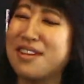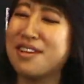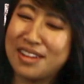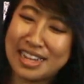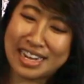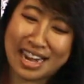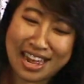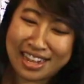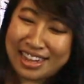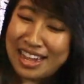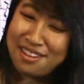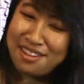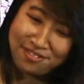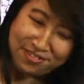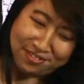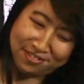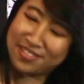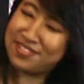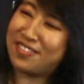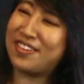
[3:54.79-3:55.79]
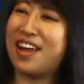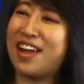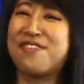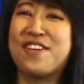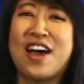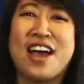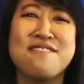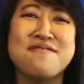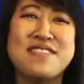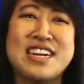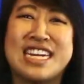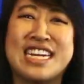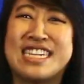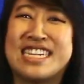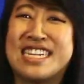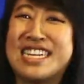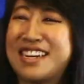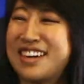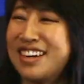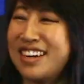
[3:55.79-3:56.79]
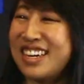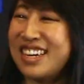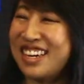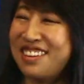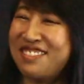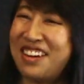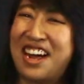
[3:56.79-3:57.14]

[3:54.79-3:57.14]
We only got like 5 minutes here.